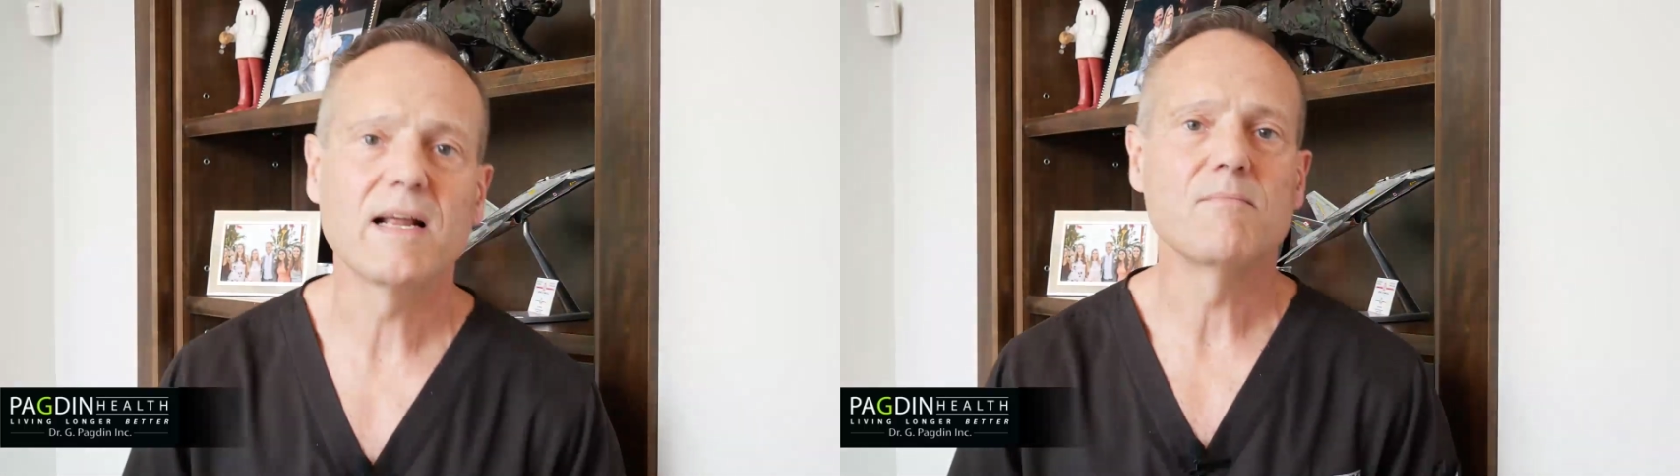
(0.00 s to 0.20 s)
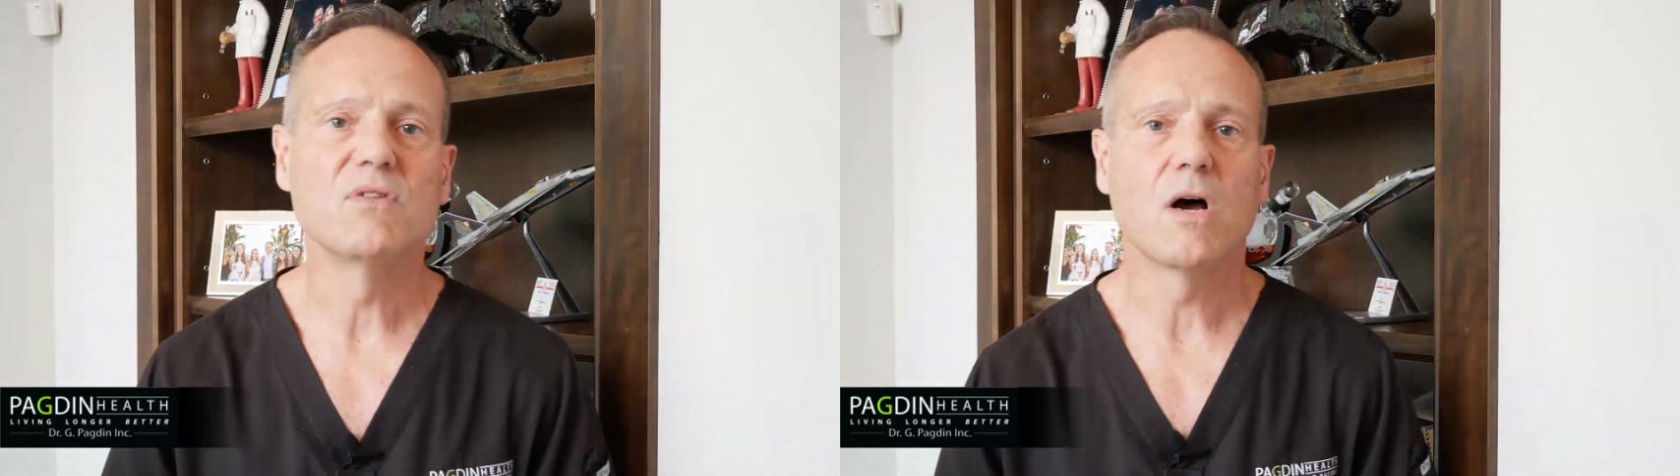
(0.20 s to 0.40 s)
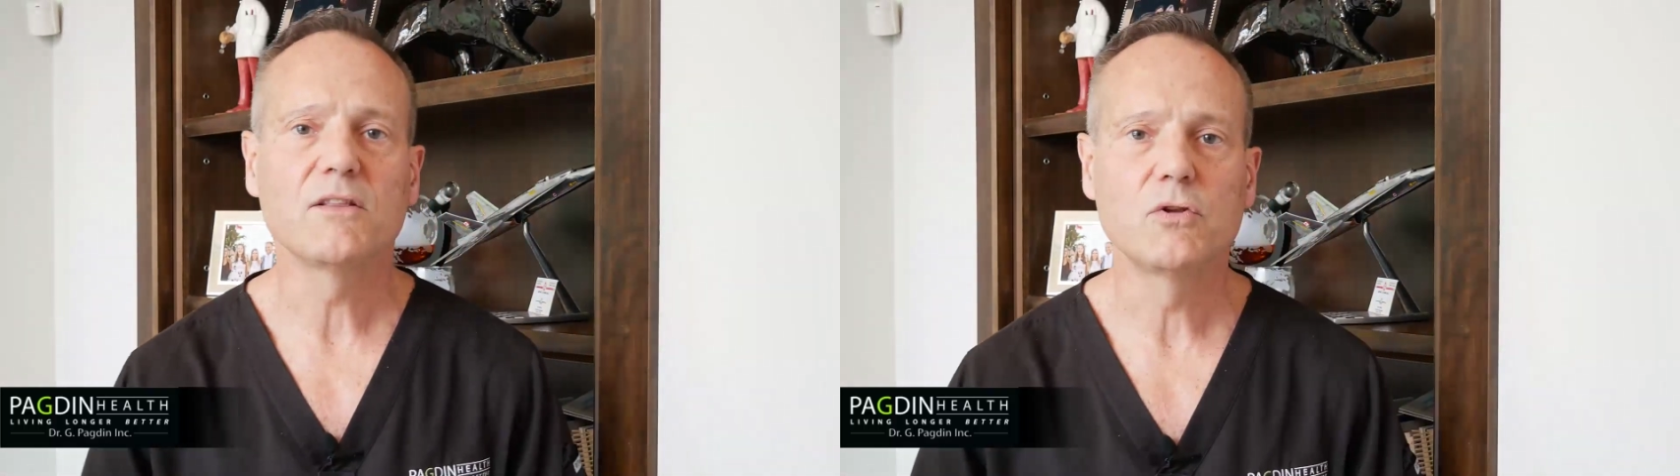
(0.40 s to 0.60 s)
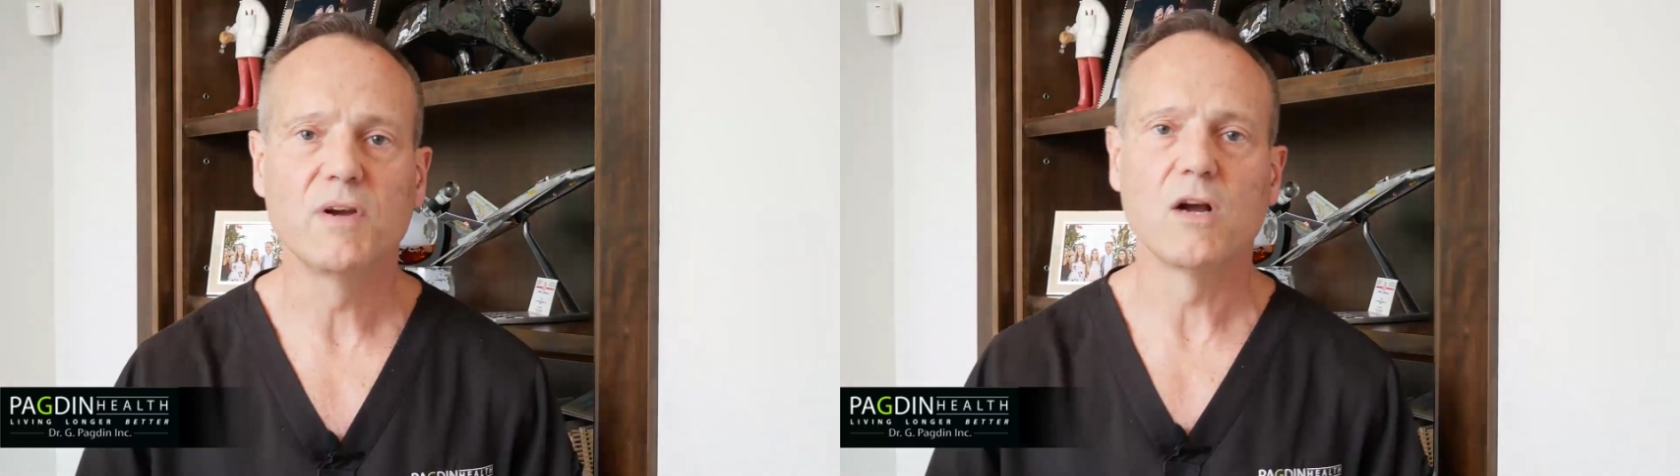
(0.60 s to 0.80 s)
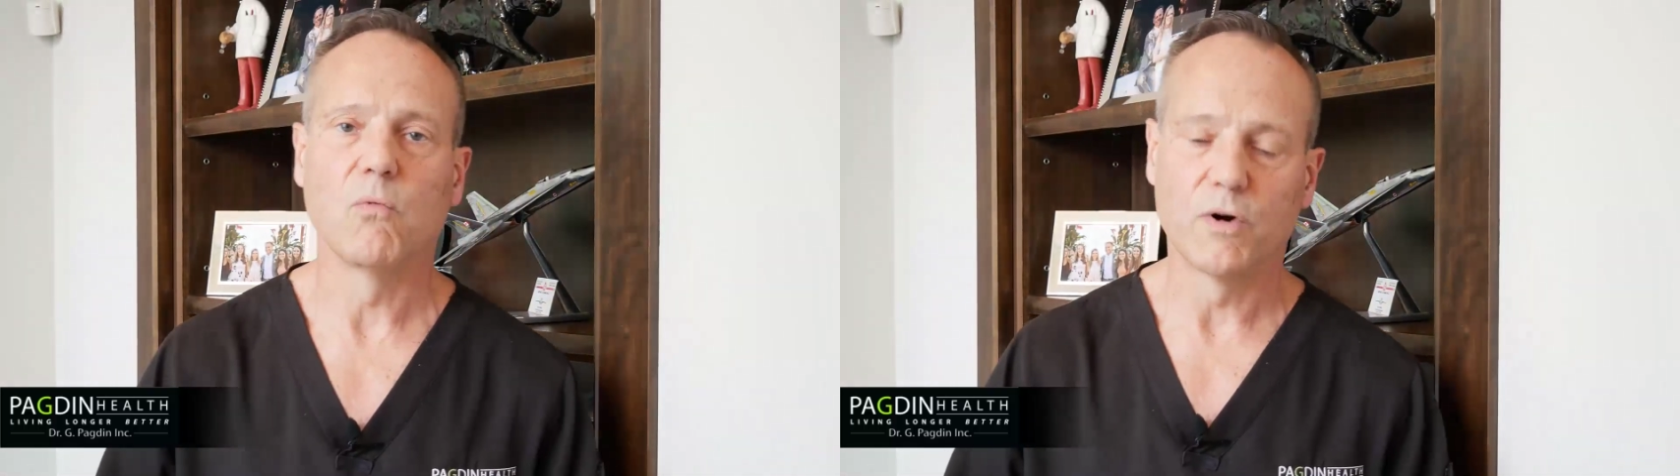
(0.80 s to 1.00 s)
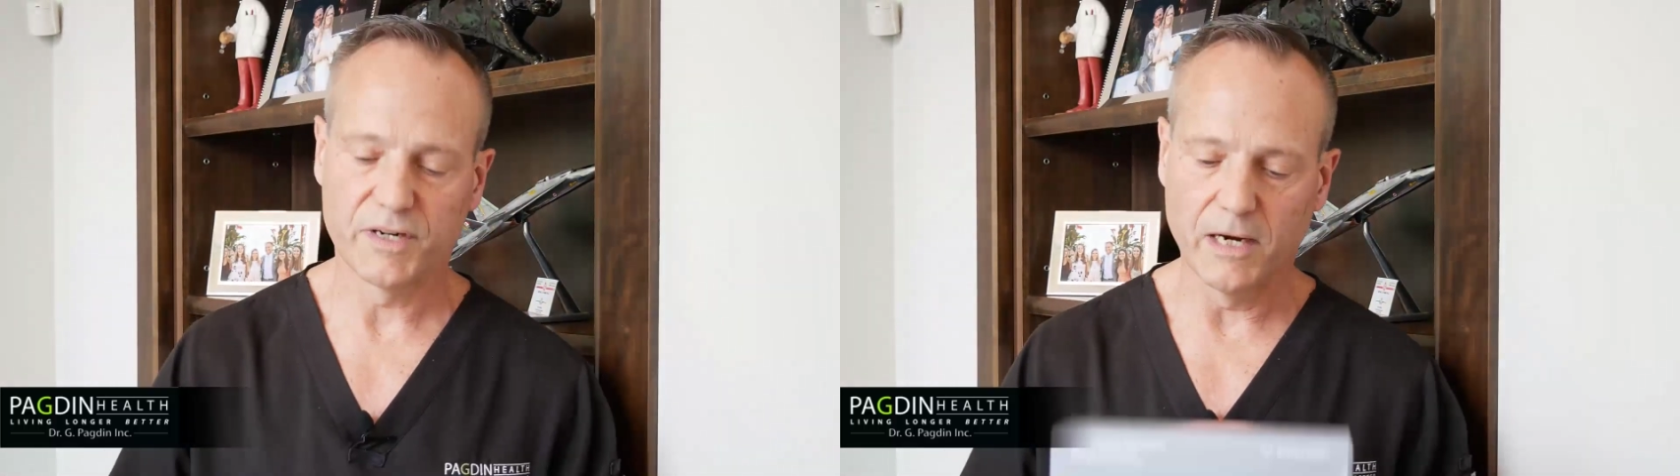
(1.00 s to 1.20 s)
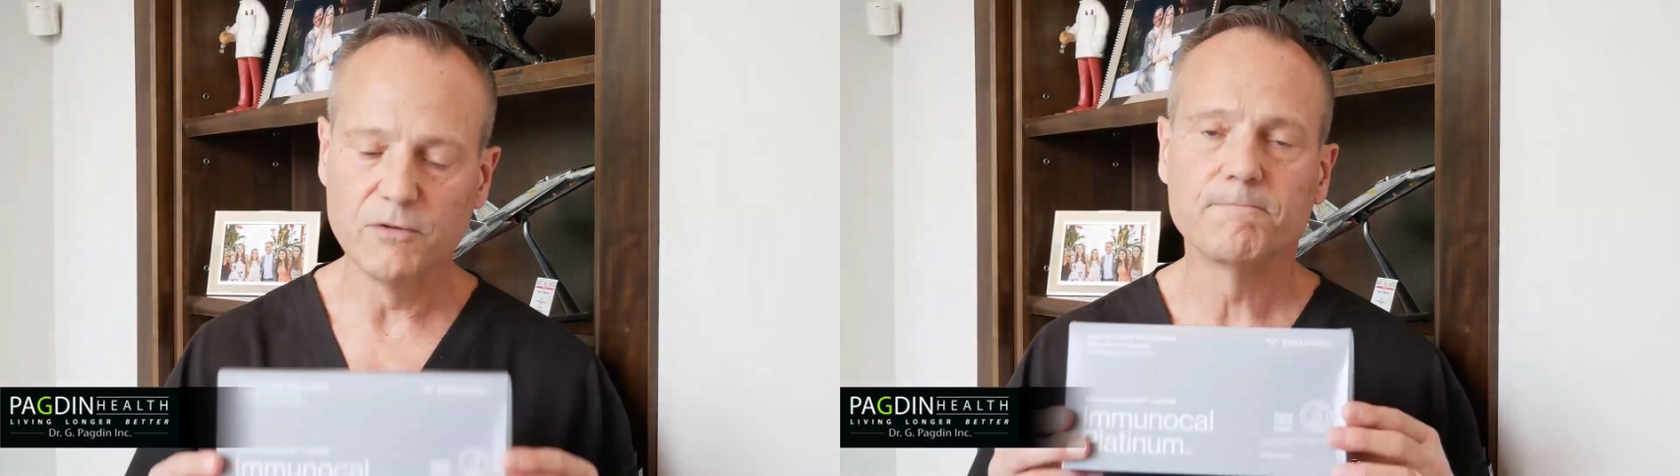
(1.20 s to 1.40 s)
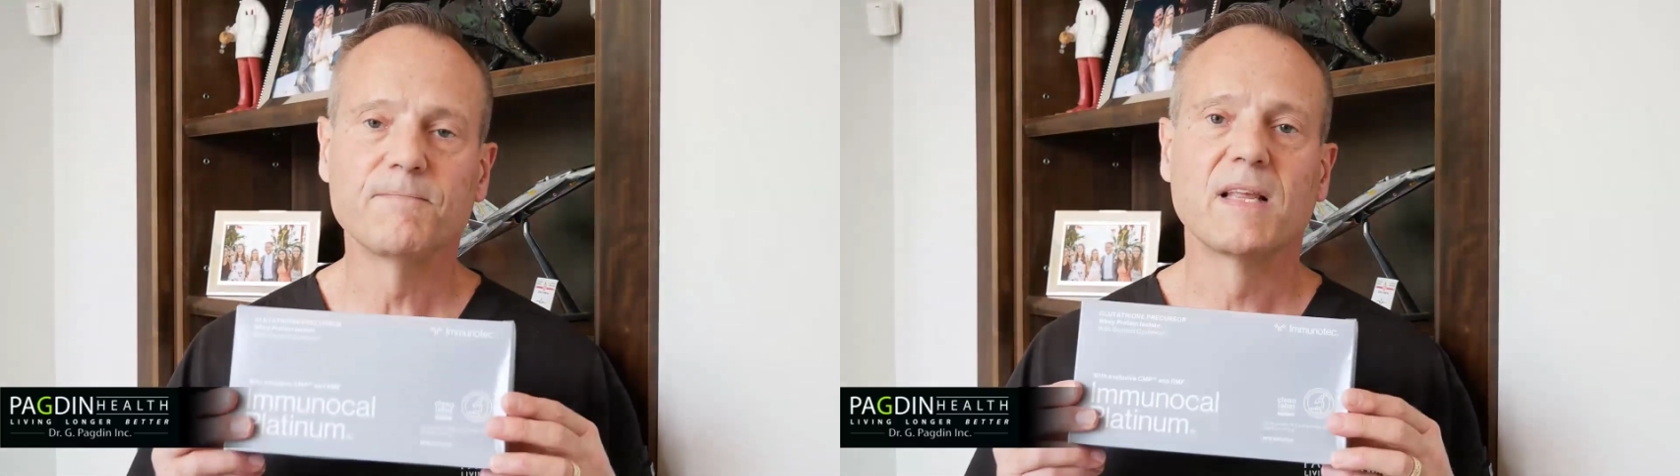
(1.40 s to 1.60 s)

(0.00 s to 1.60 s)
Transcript: I'm not doing a workout,